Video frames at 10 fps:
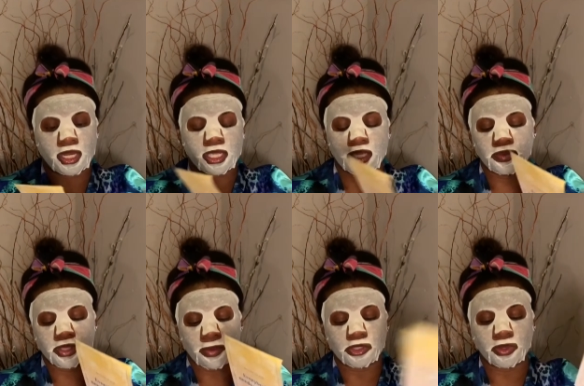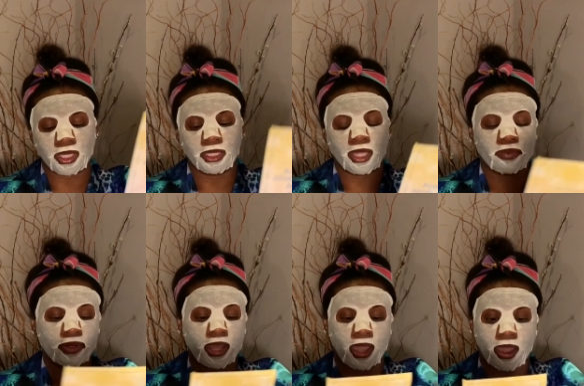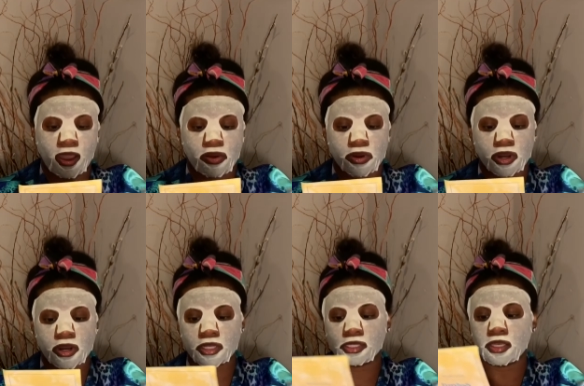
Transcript: and it gives up to 11 hours